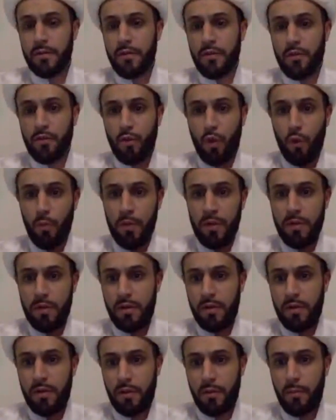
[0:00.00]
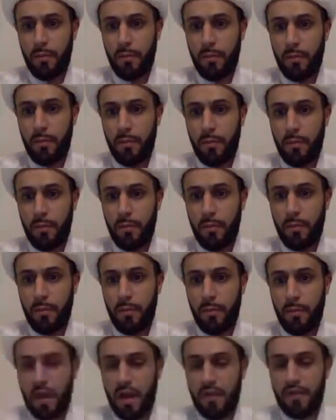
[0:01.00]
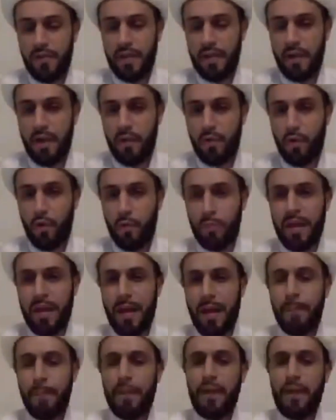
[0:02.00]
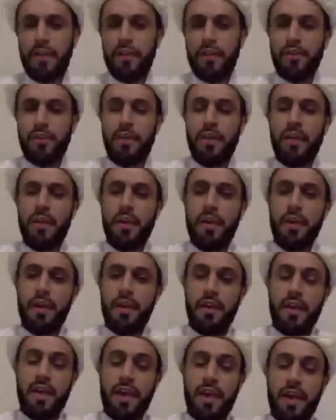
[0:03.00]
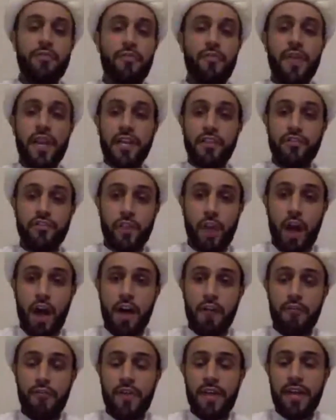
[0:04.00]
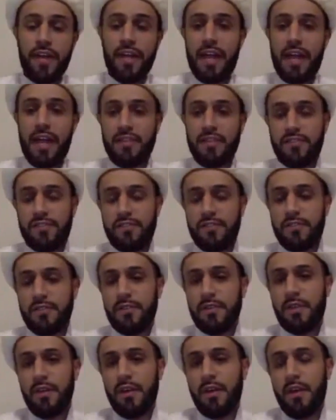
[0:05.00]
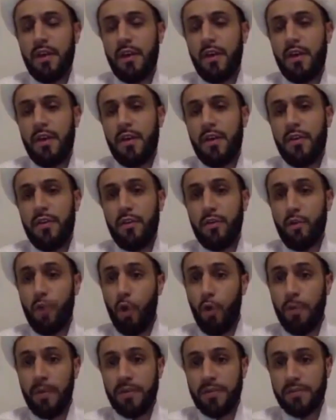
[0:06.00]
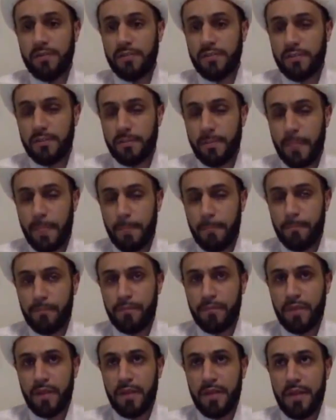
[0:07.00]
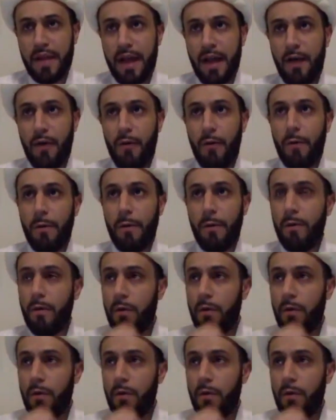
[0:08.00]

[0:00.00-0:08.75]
the border of the Roman Empire, and face off against the Romans. Now,